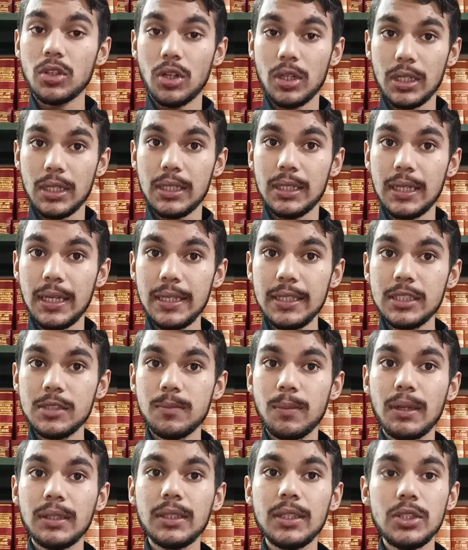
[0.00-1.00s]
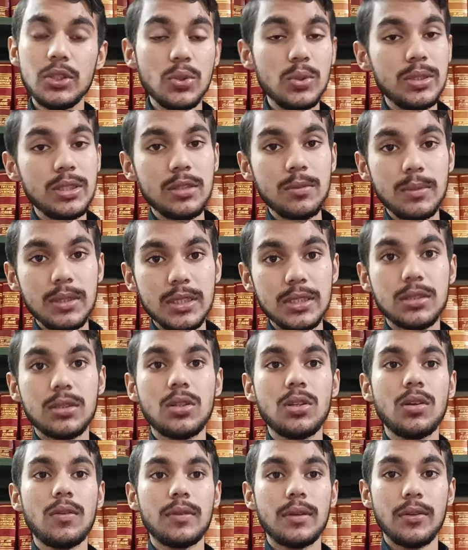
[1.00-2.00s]
organized by the Union
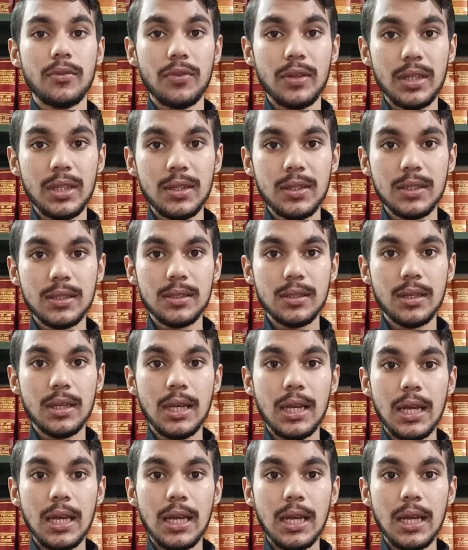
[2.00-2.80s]
Ministry of Defense